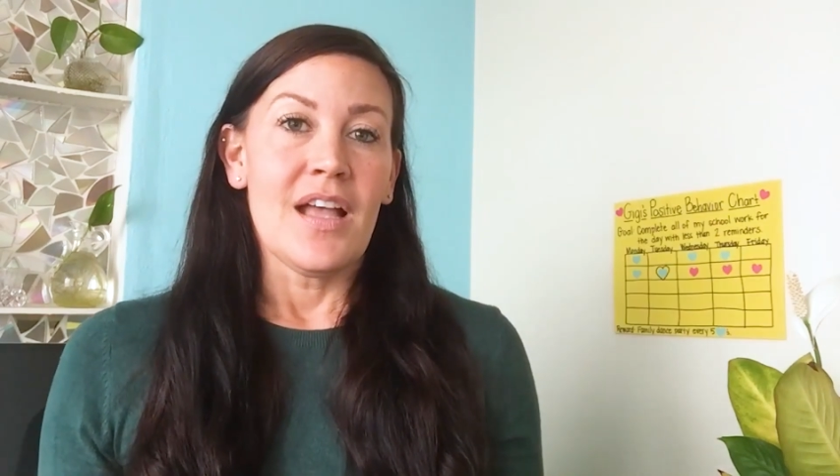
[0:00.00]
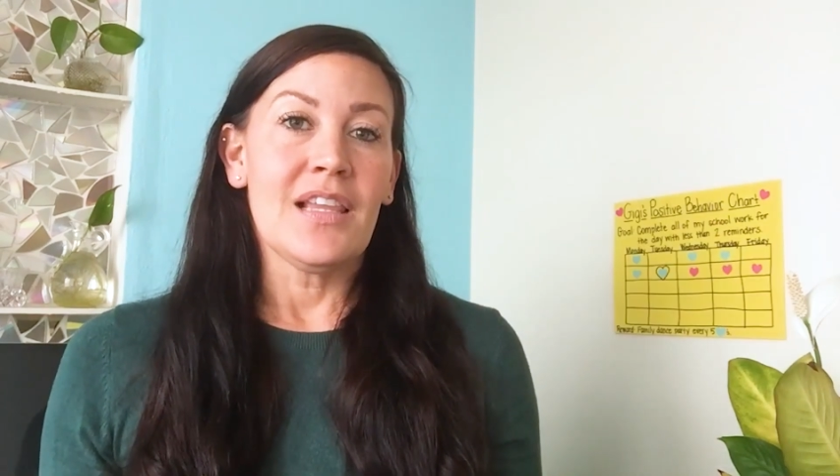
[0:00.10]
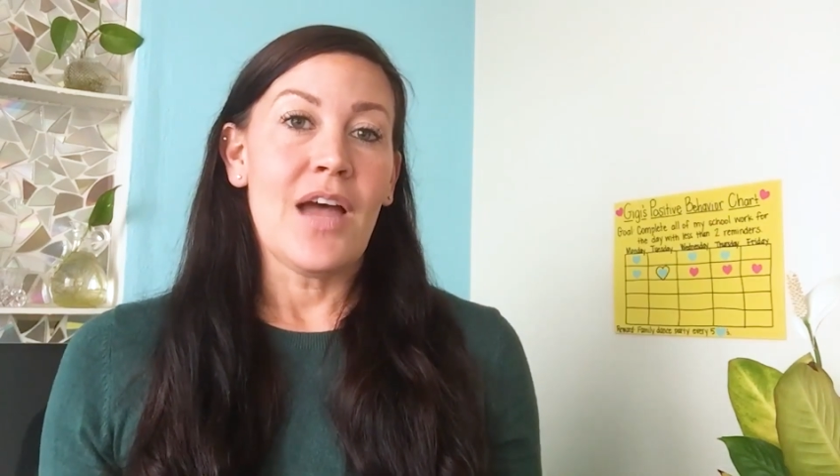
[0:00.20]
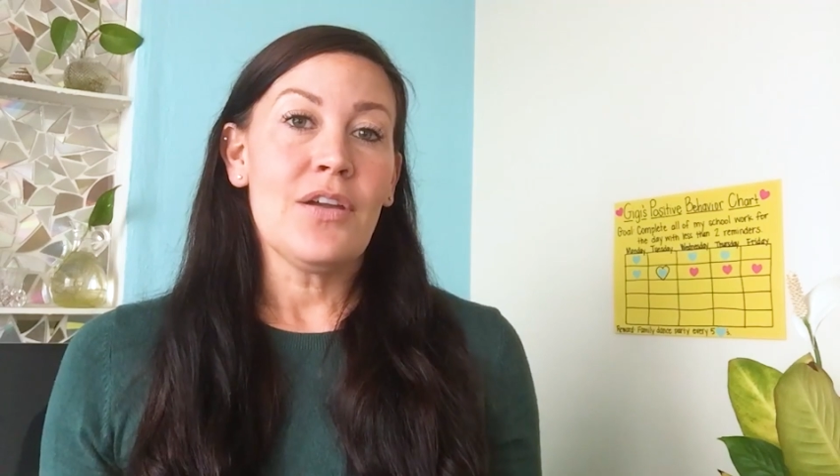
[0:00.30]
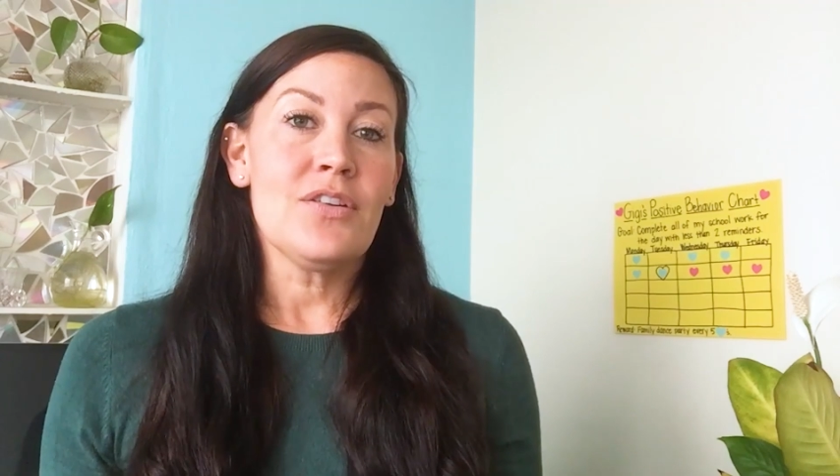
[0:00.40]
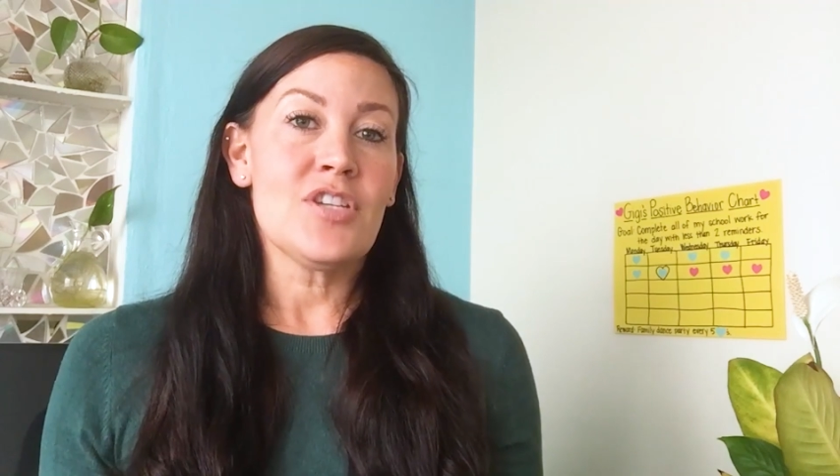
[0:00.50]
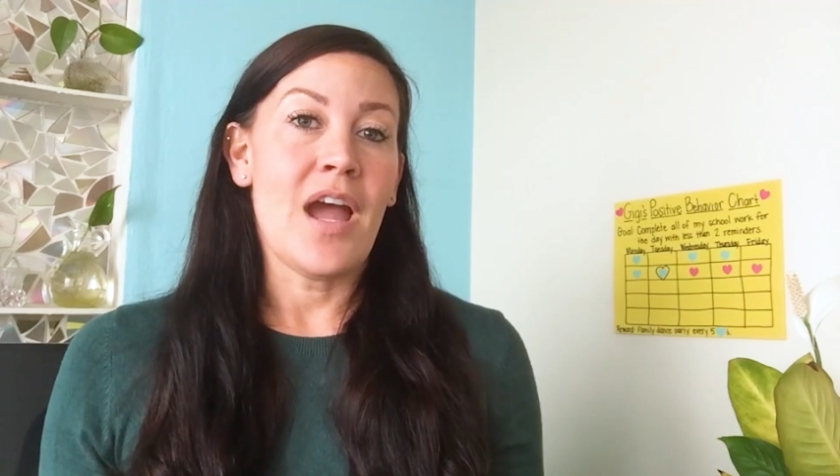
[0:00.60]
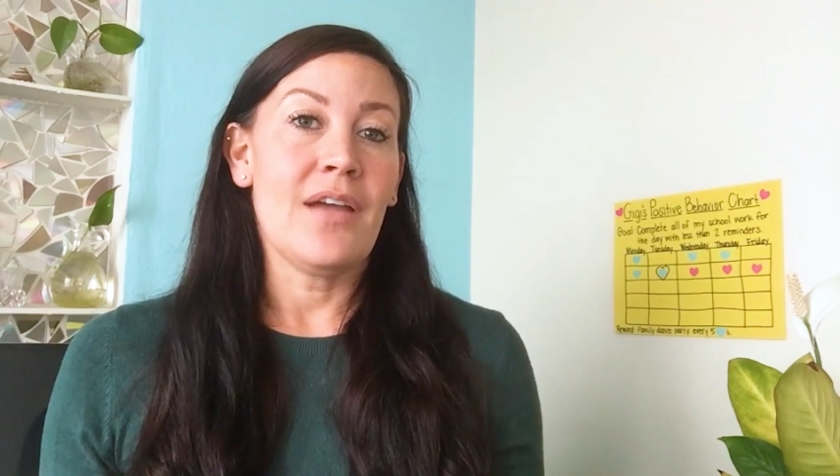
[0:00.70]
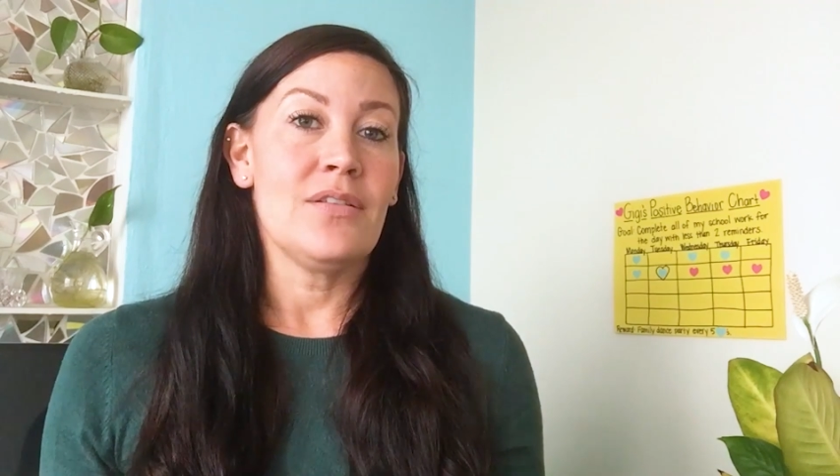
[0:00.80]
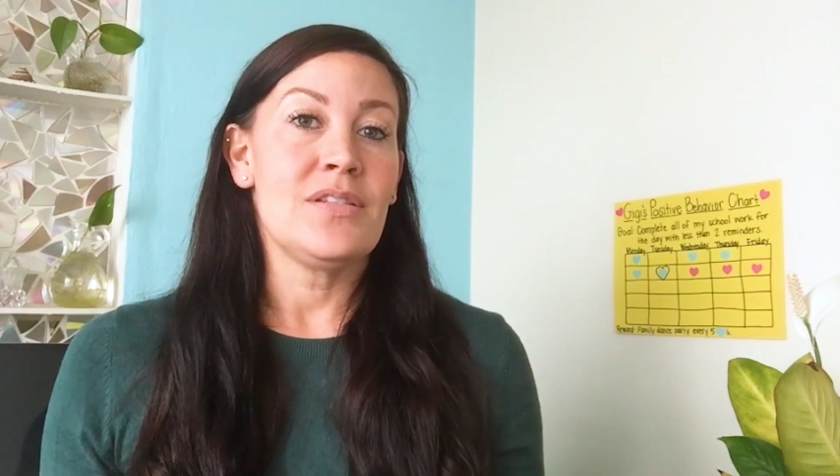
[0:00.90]
Allow your
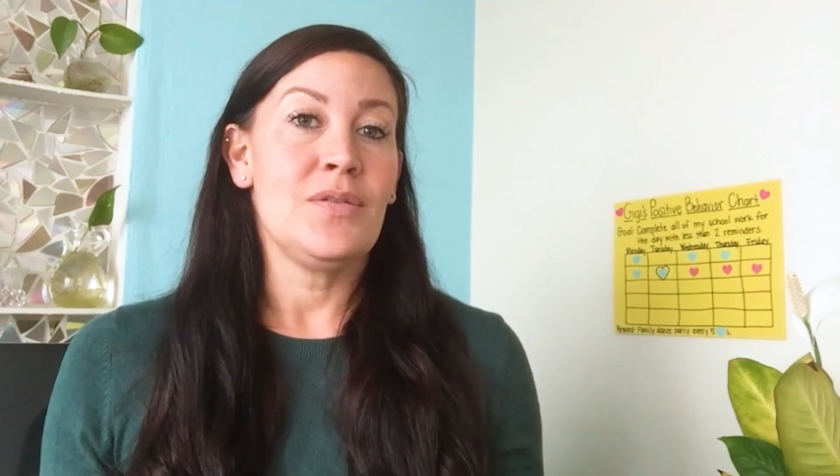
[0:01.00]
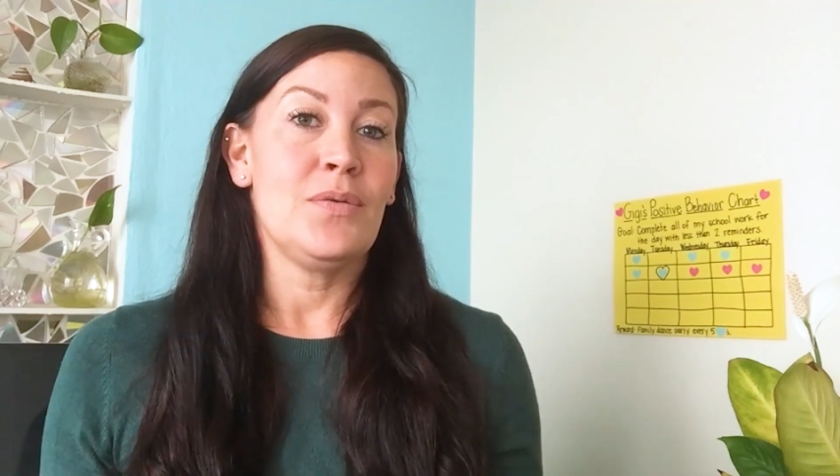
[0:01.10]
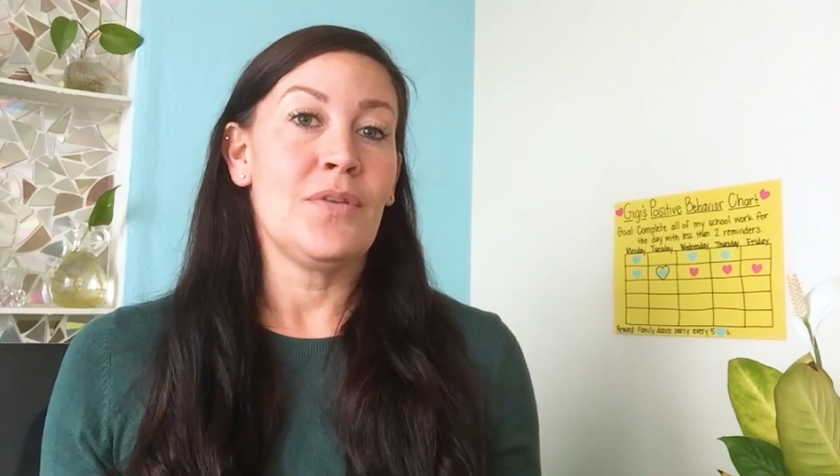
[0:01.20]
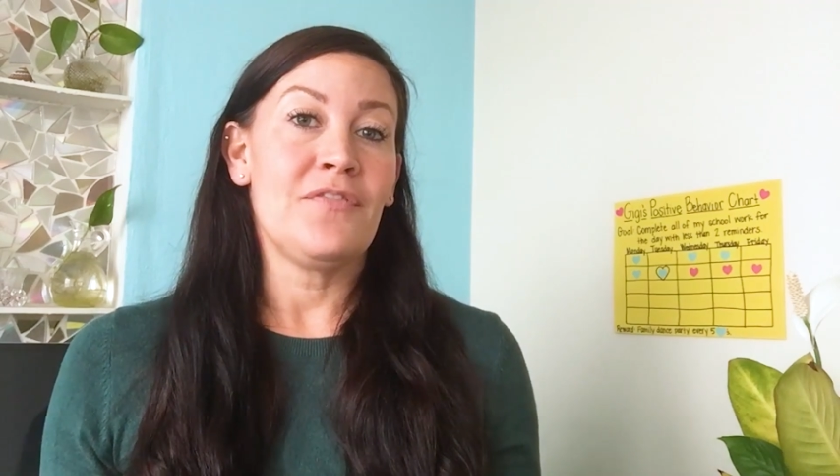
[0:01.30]
child to